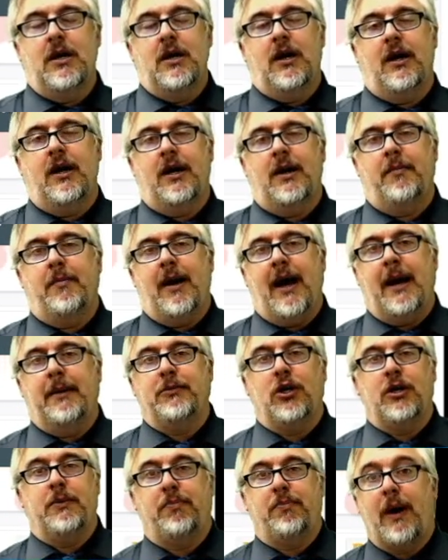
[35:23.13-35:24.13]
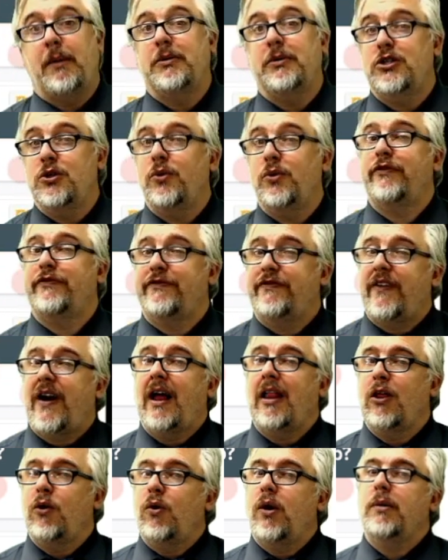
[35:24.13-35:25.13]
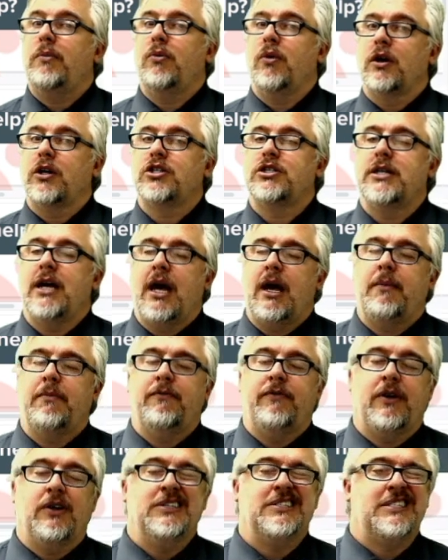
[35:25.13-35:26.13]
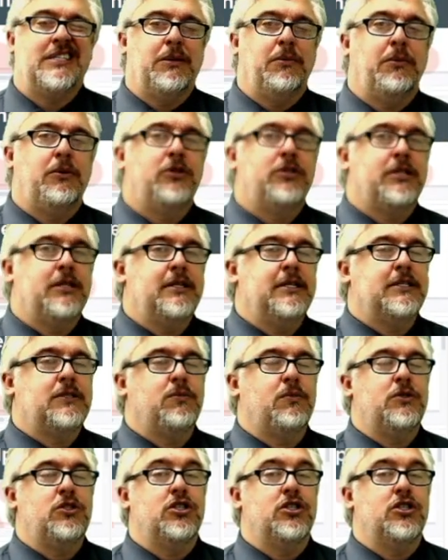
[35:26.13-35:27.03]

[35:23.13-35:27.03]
I'm going to probably do a follow-up workshop very similar to this one,